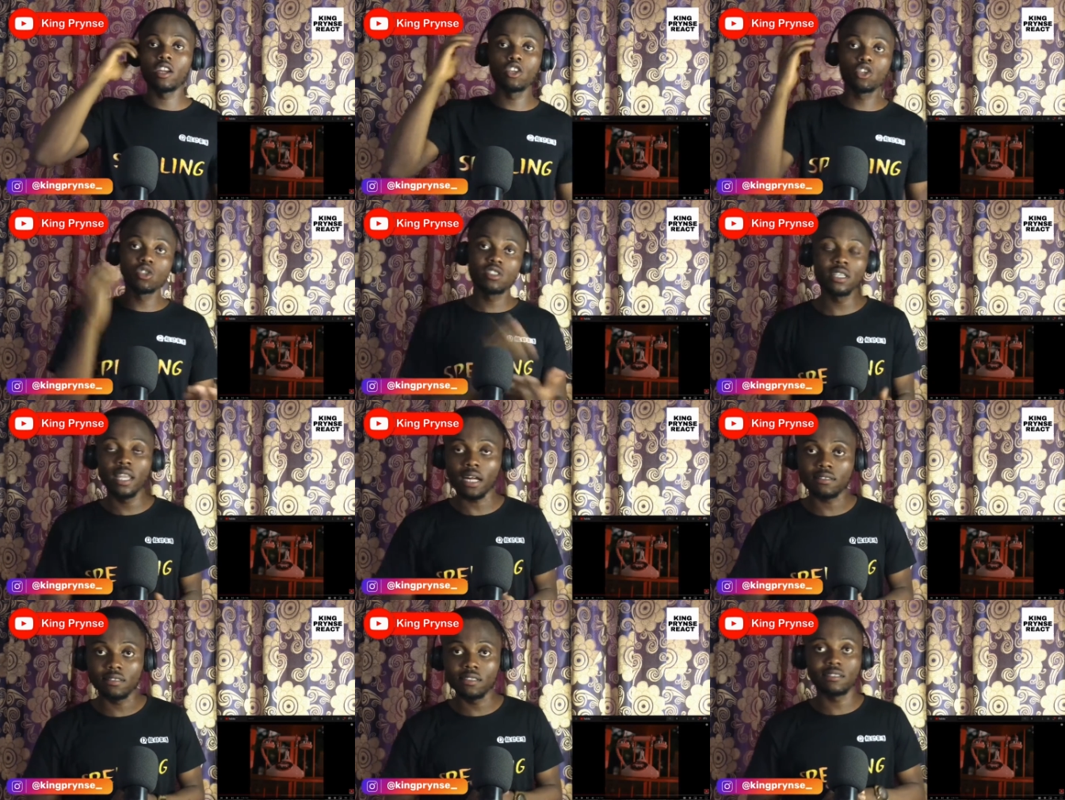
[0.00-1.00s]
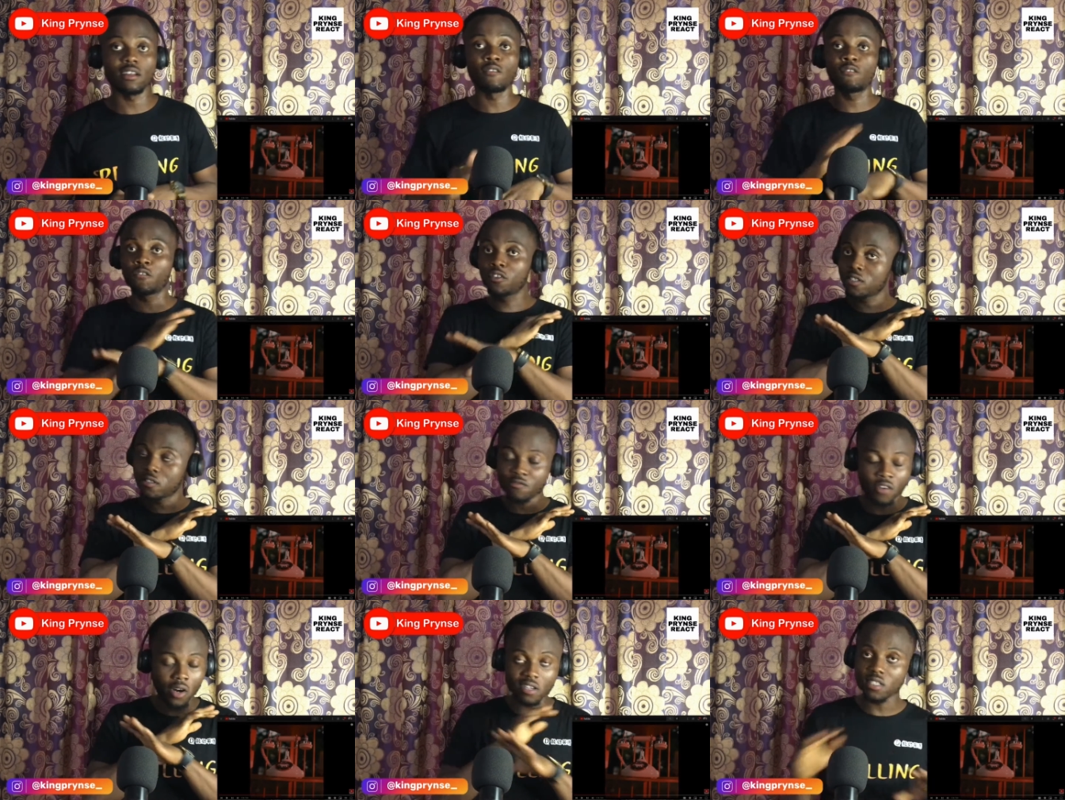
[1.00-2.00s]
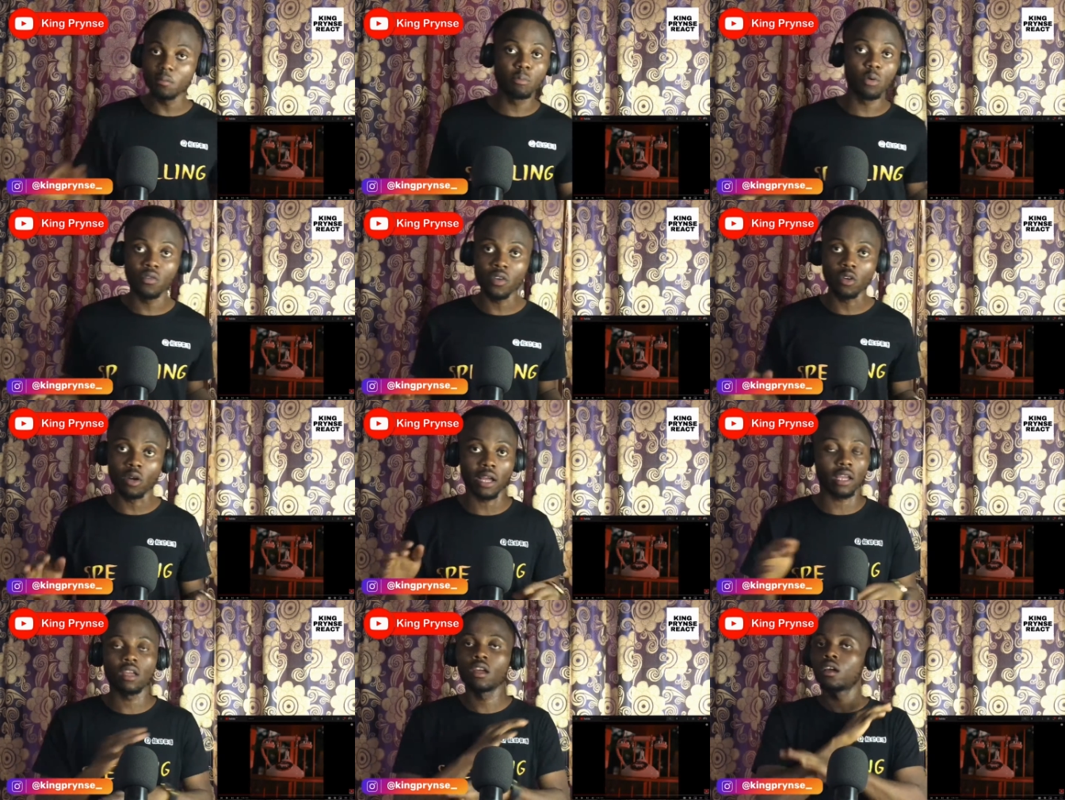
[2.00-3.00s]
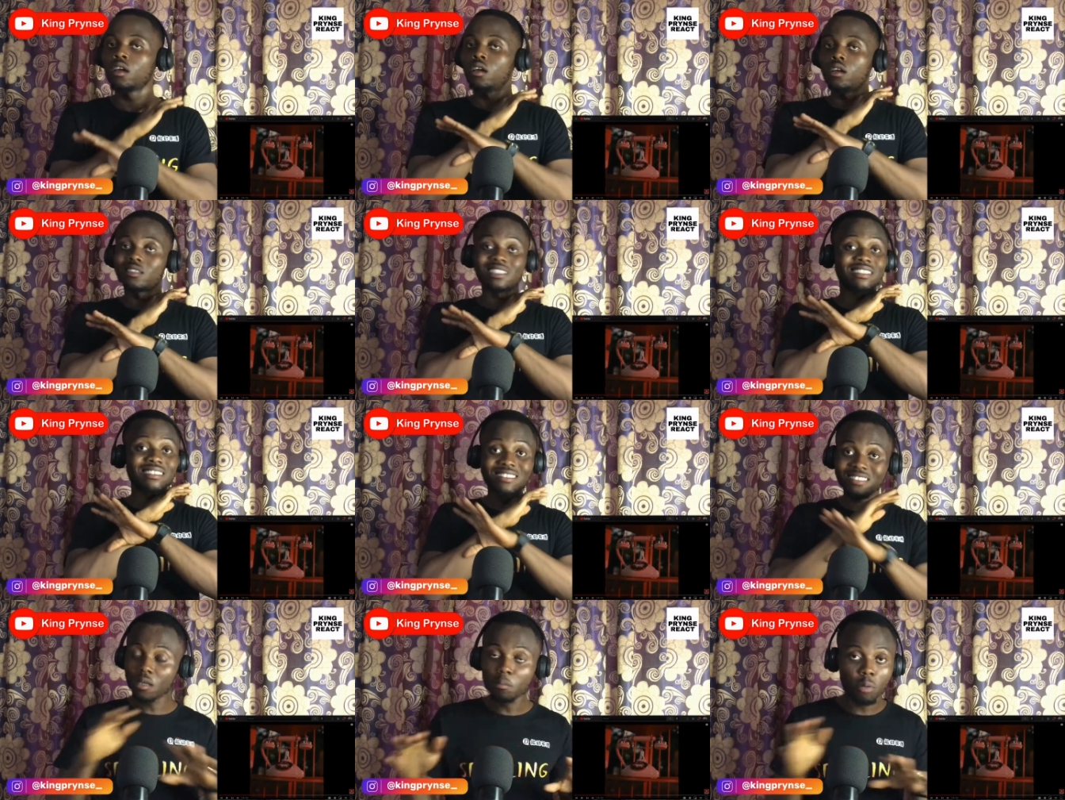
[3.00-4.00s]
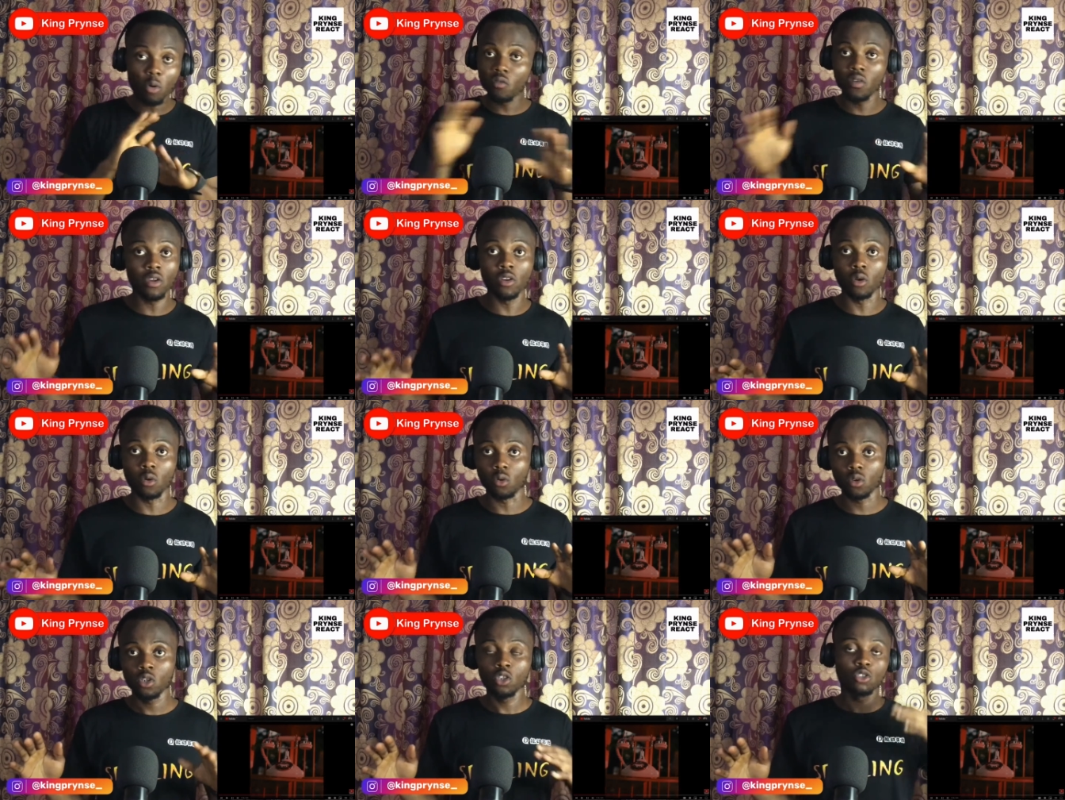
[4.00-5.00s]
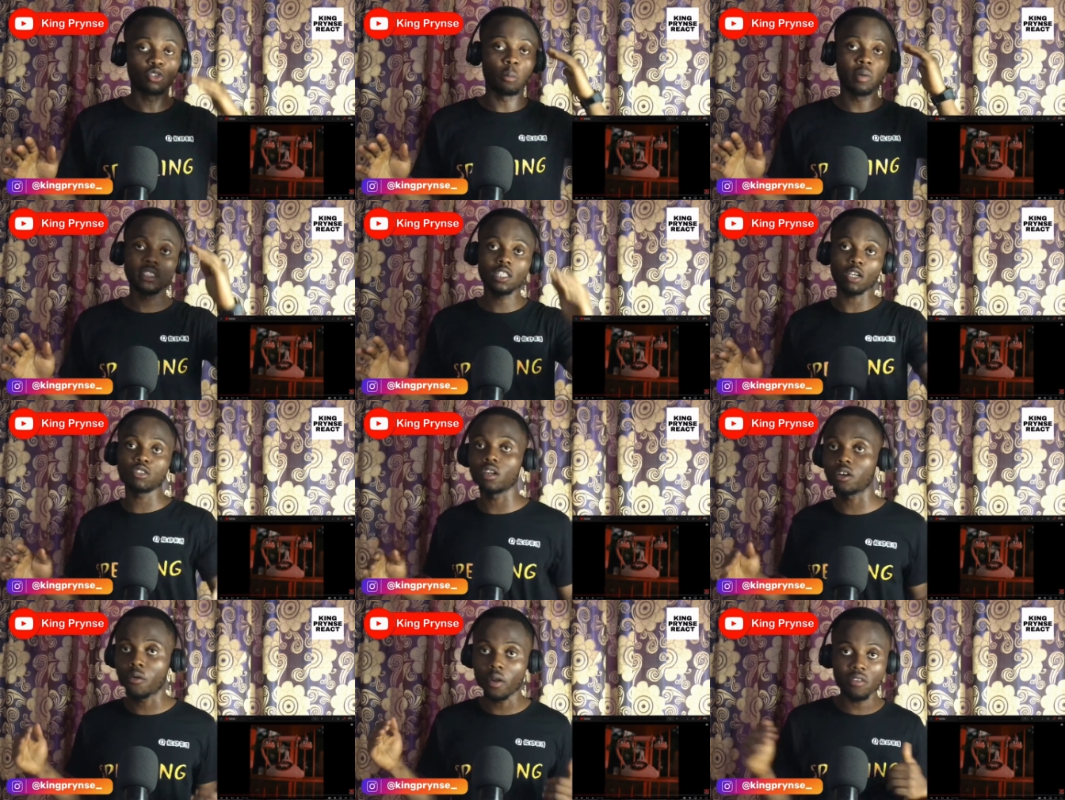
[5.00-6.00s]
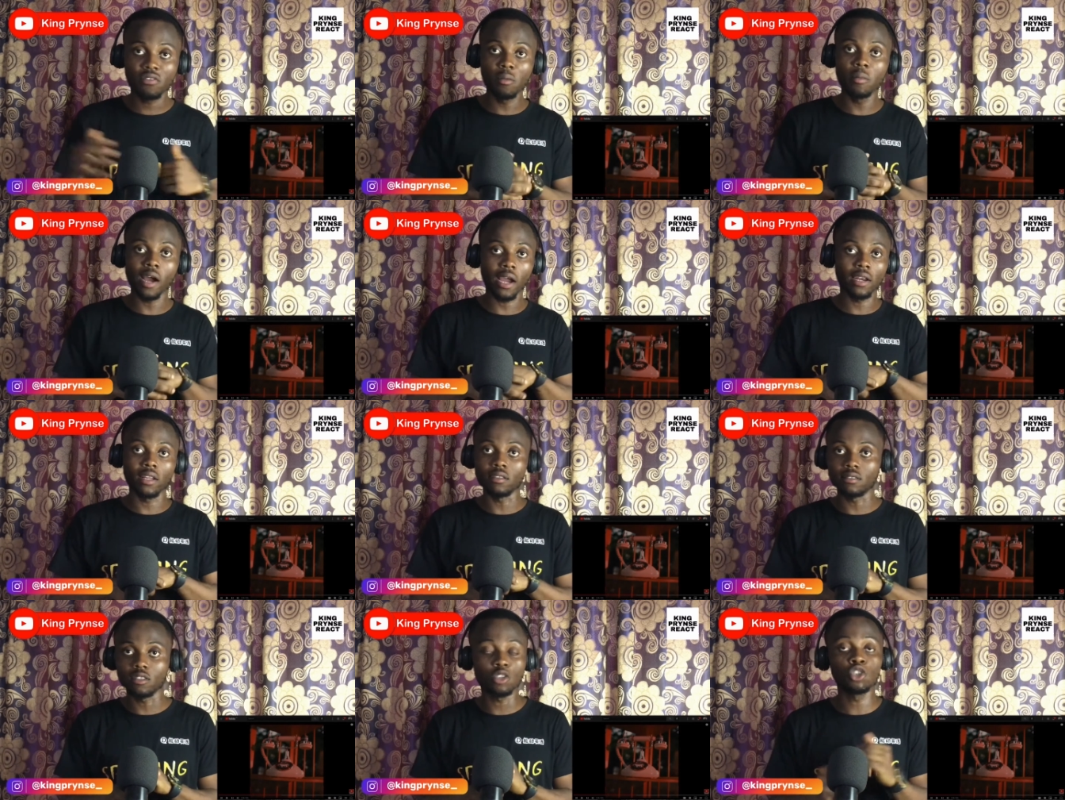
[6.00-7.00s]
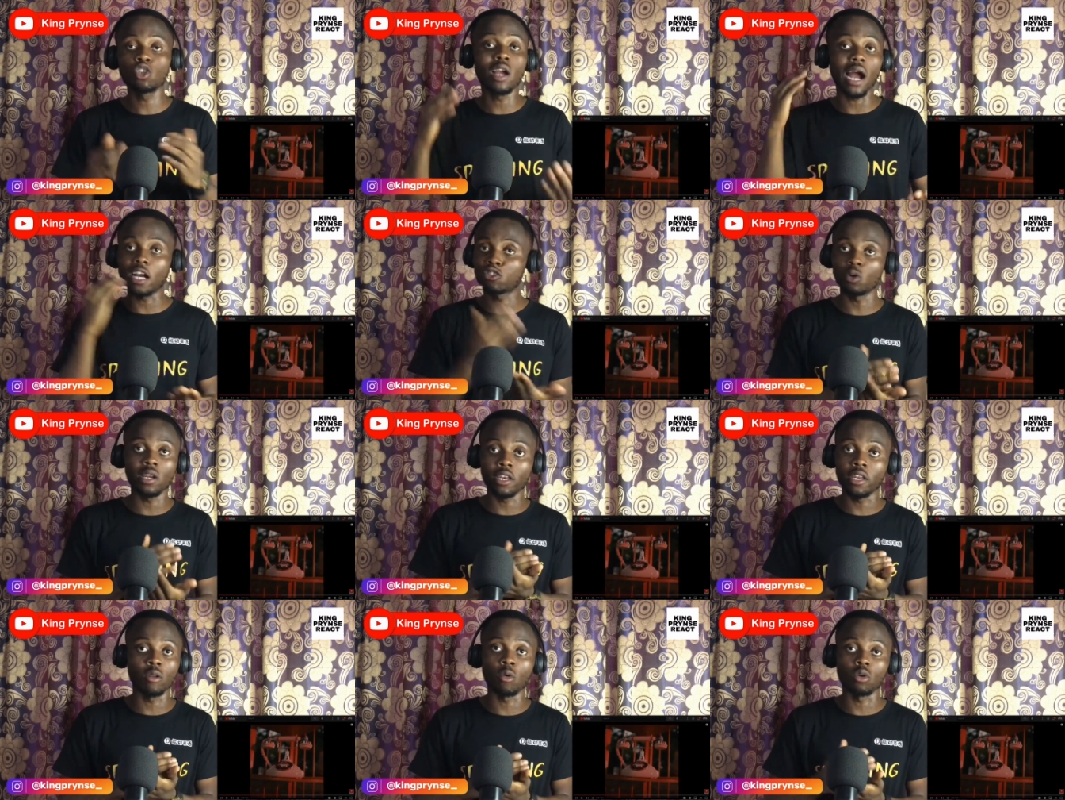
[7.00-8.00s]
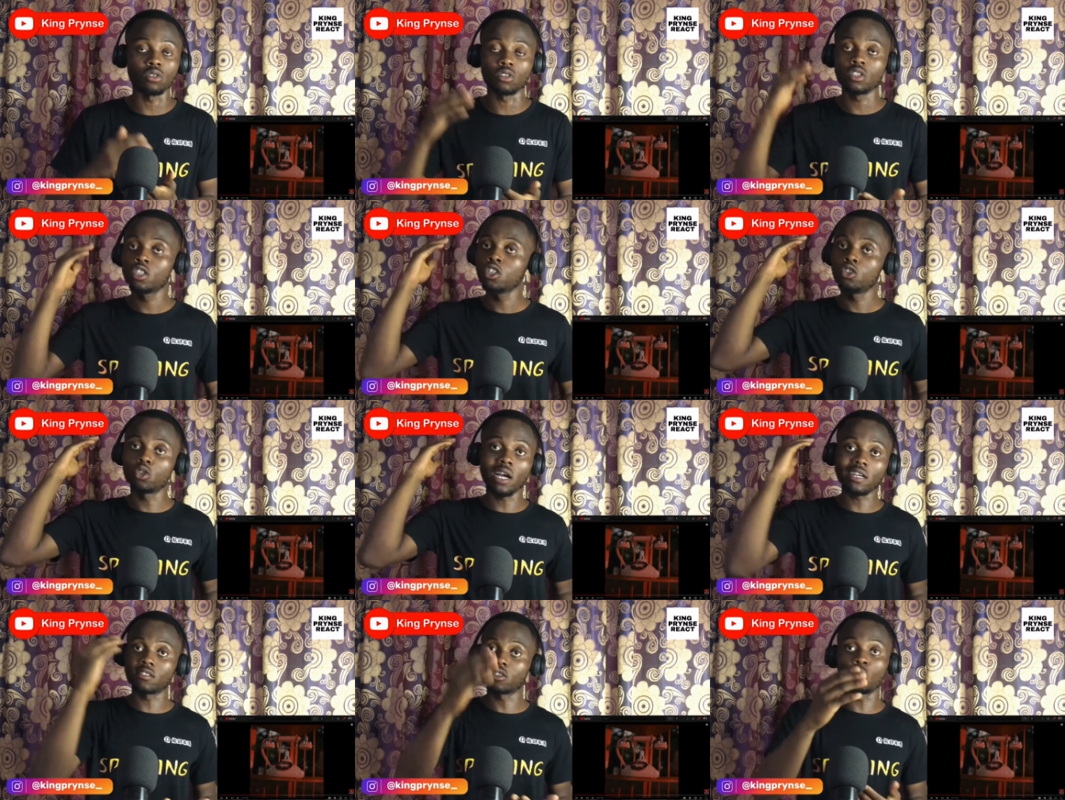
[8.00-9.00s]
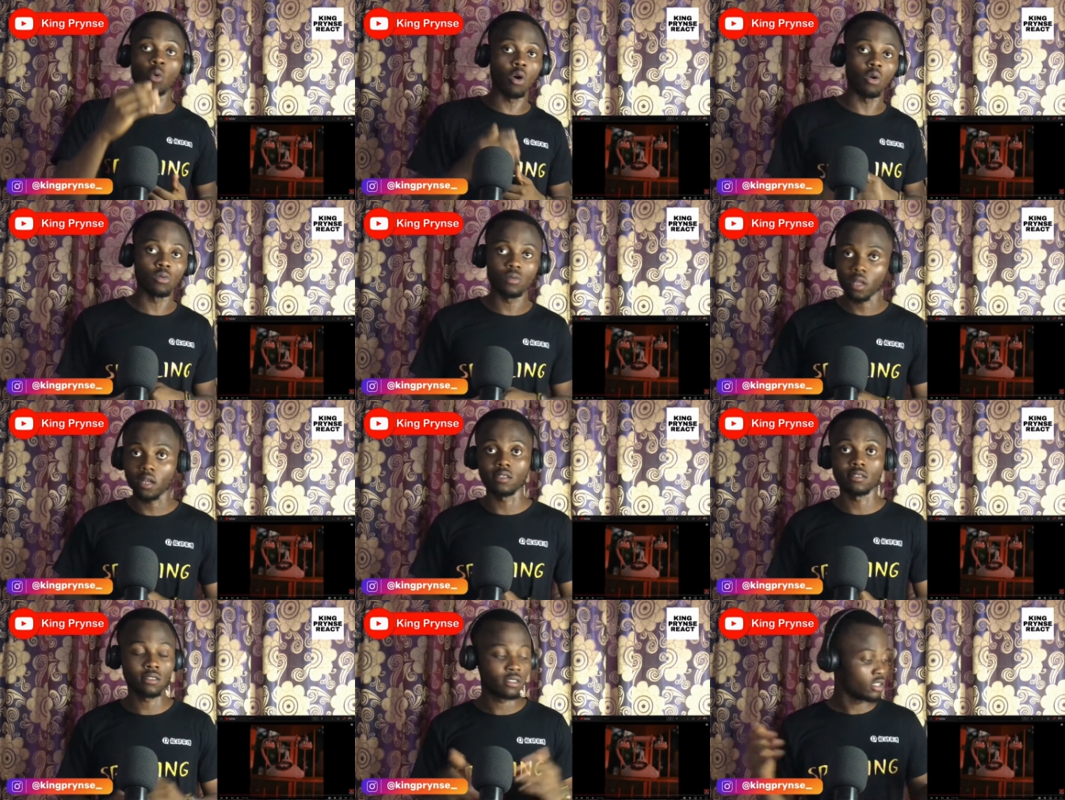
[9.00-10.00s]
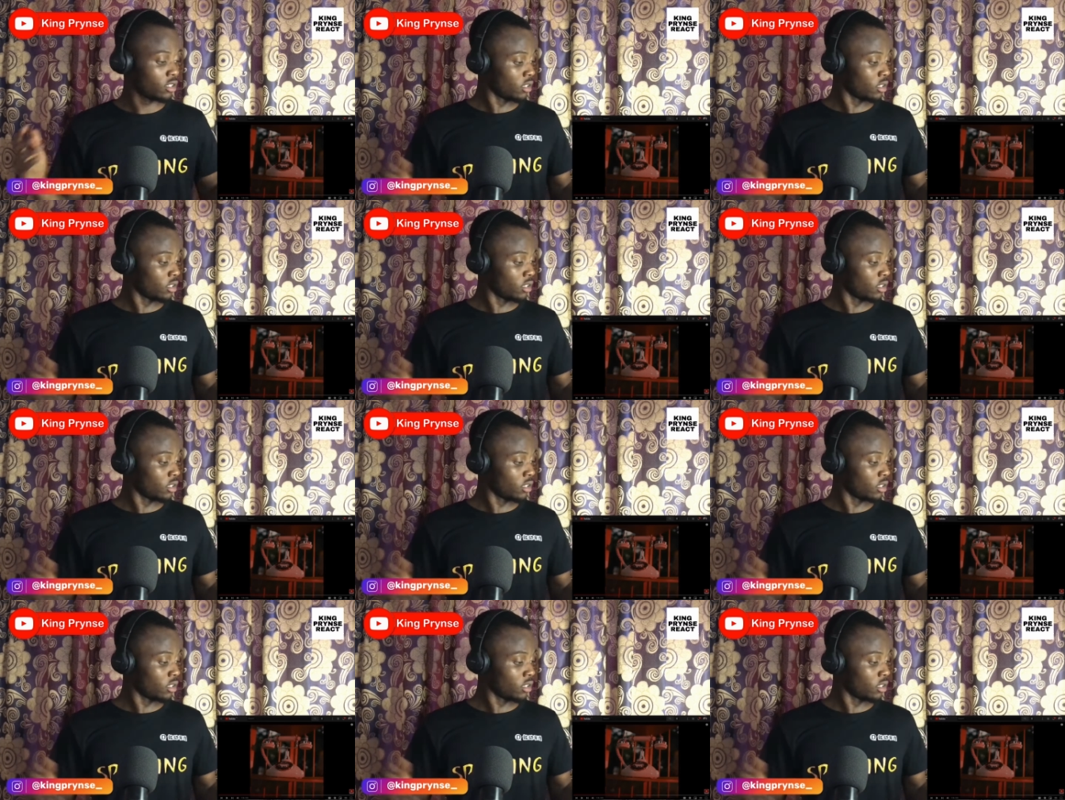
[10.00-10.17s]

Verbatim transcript: You could see that this is a very simple video, like it's a simple video. So big shouts to the creative team behind this. You guys really did what? You guys did well, yes.